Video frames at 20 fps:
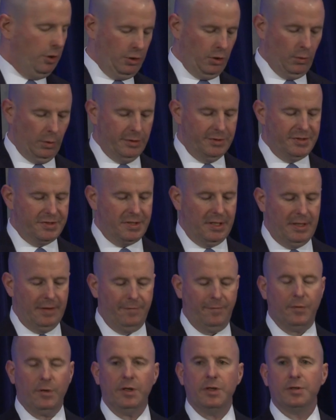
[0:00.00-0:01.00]
you will see
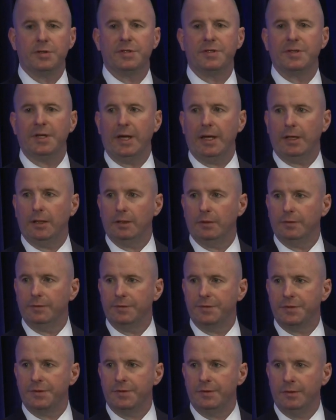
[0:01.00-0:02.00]
for
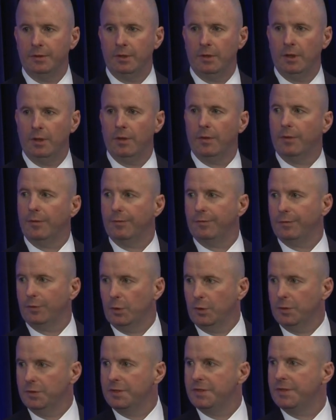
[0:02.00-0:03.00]
yourselves the
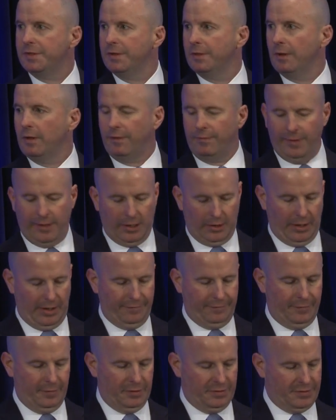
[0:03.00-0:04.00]
fruits of our
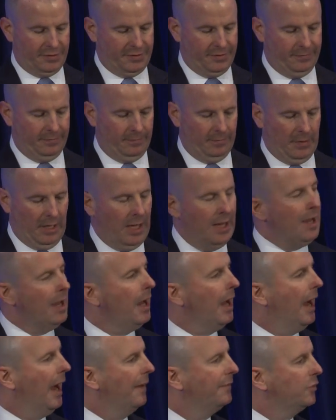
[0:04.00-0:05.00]
efforts.
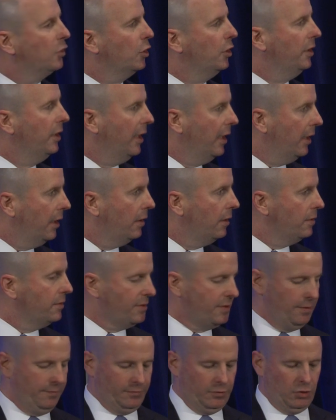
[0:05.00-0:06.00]
After
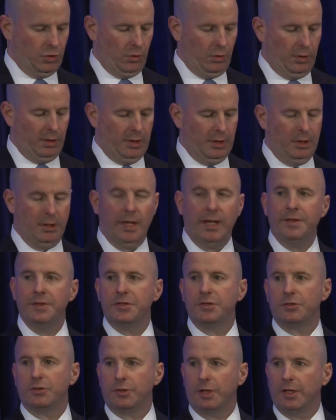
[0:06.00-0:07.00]
years of toil and
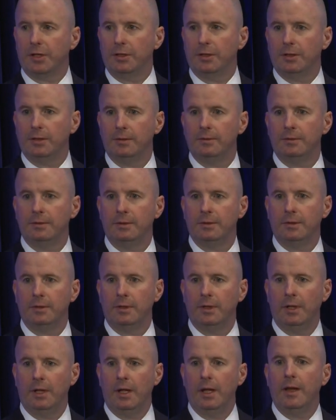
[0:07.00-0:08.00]
struggle,
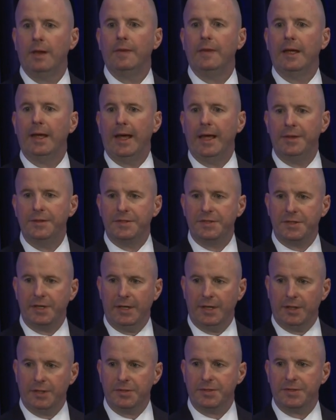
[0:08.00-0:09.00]
the
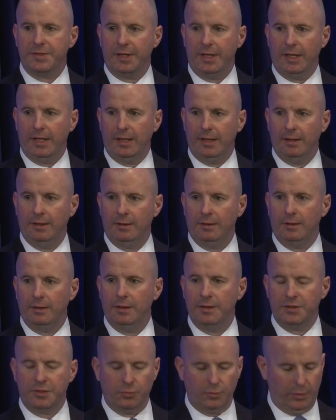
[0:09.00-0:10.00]
NCLC
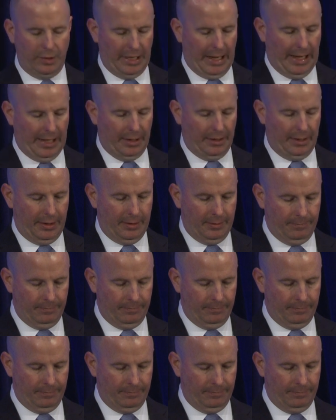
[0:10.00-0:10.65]
is a reality.